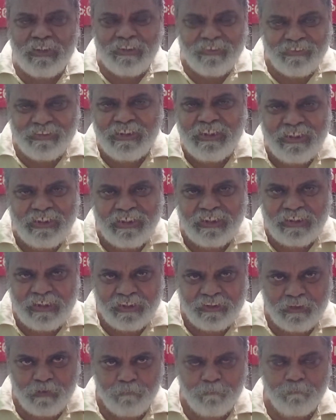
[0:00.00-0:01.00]
silicon
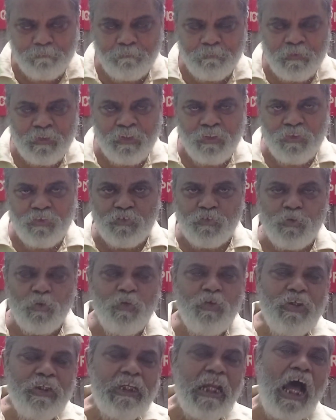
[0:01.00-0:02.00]
atom.
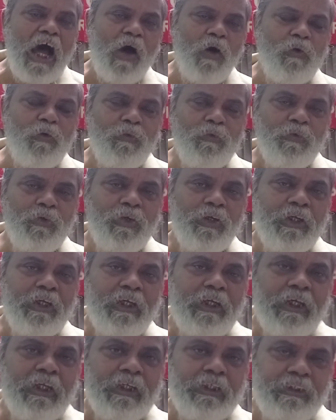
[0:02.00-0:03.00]
So now
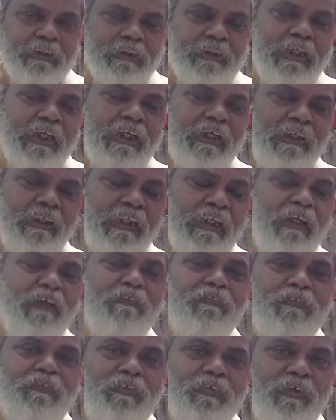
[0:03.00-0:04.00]
if